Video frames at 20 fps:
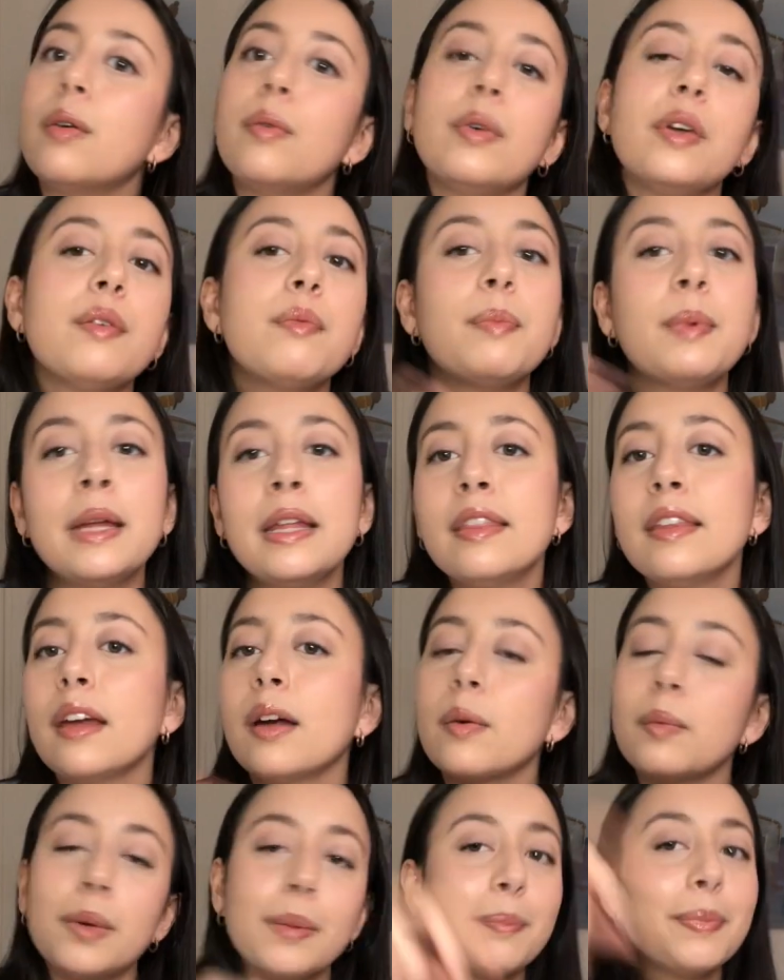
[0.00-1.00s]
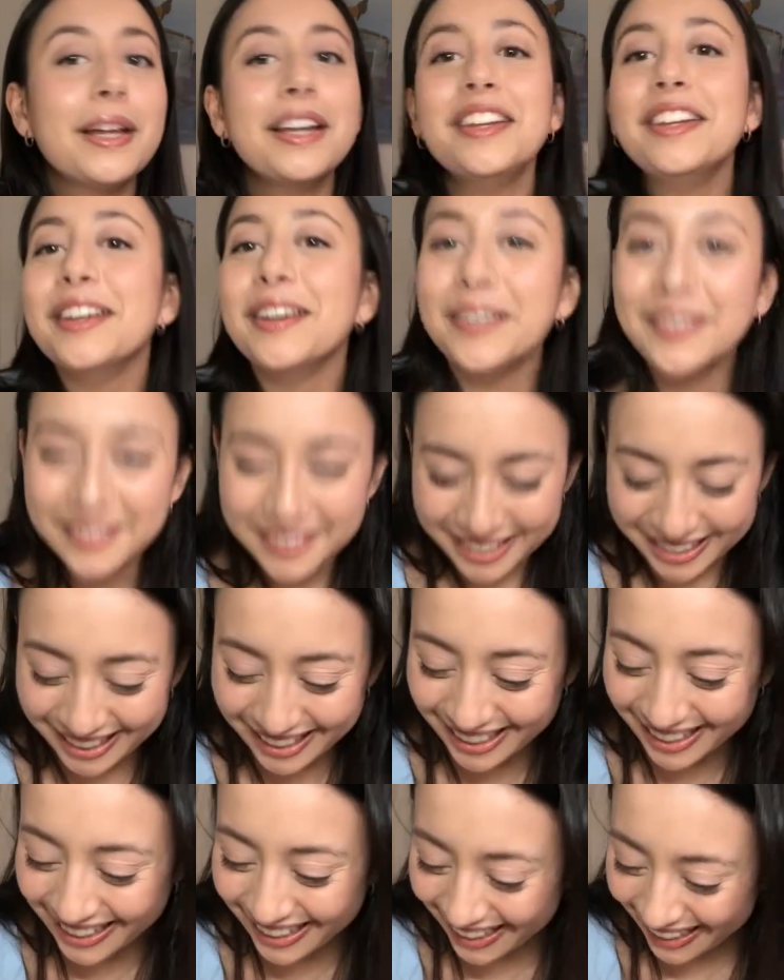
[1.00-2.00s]
We've been there, we've been new.
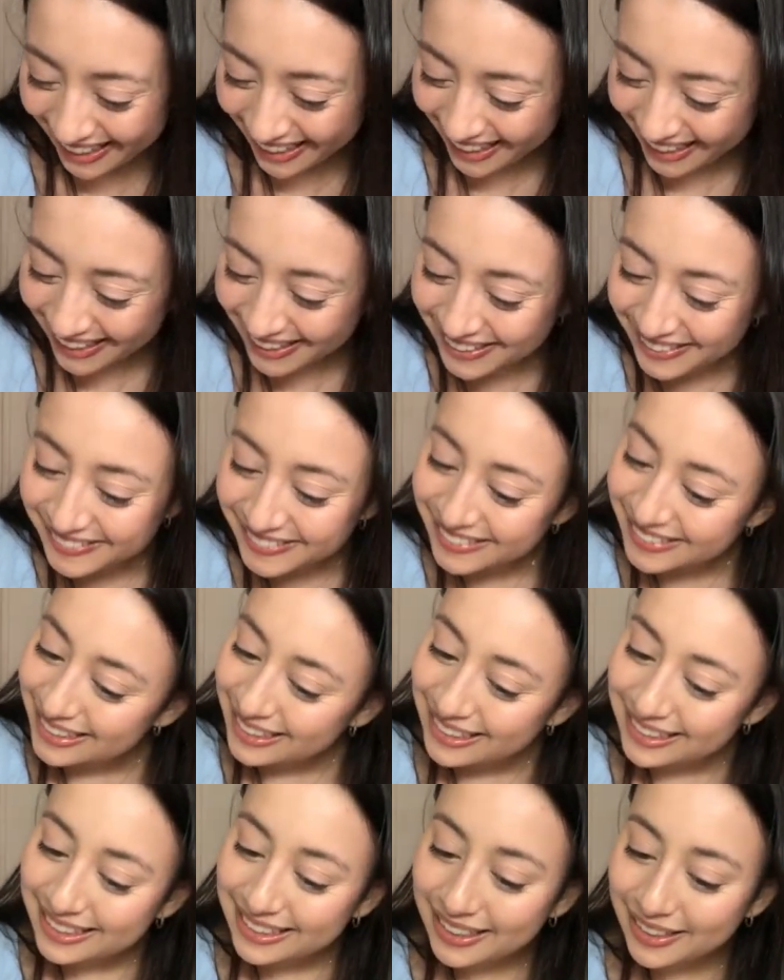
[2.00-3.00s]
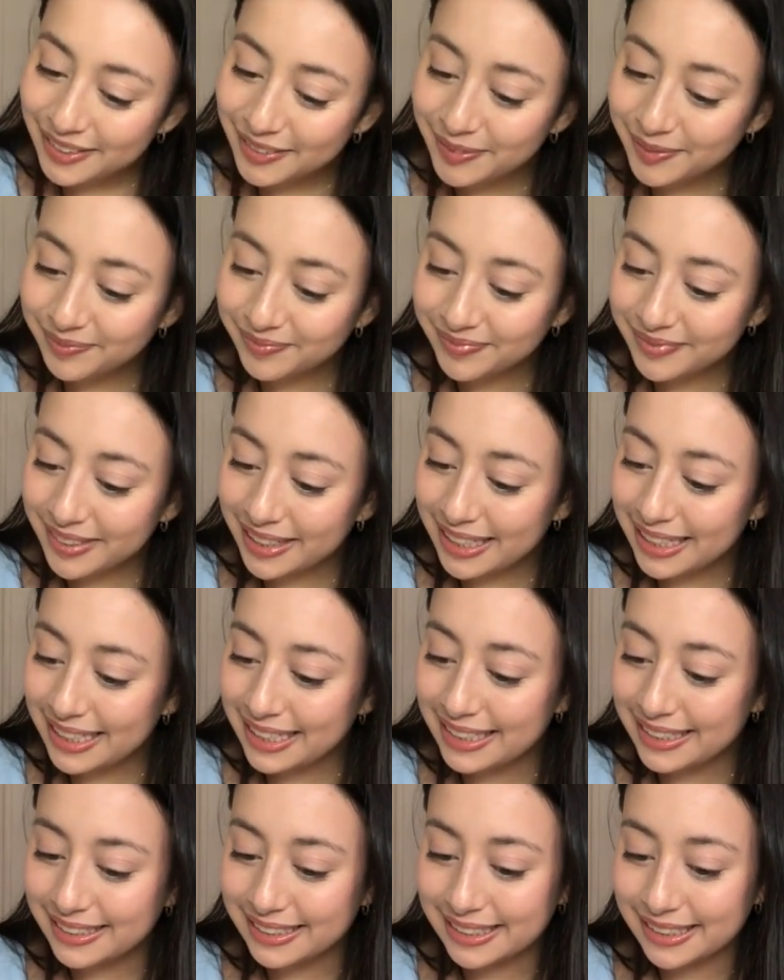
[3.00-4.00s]
So,
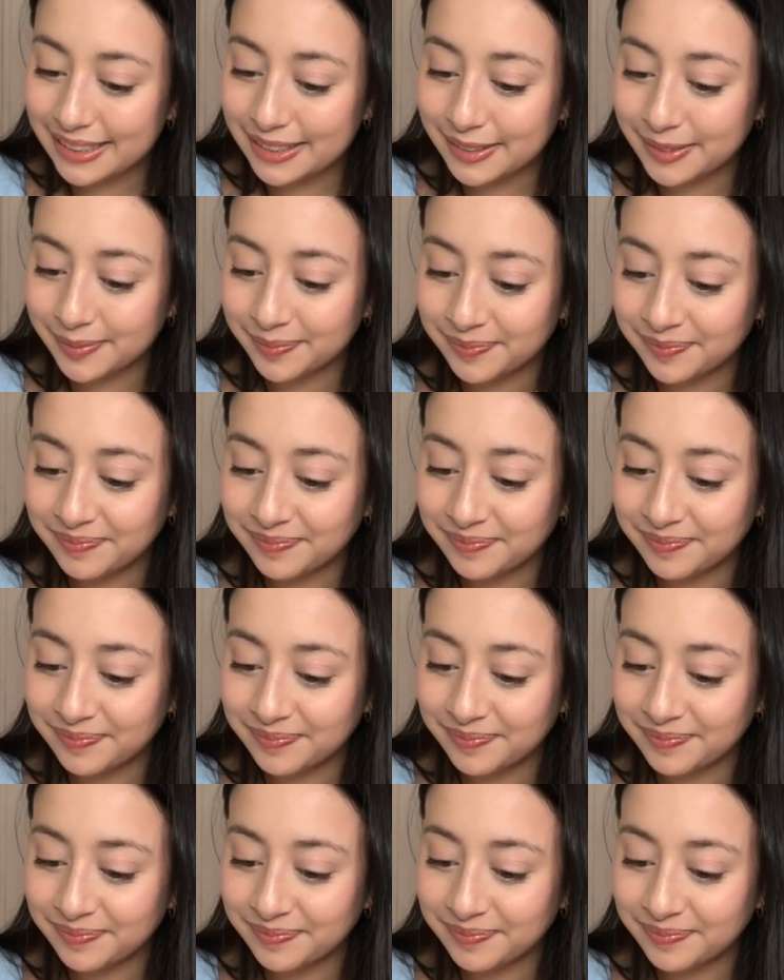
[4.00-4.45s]
I don't know.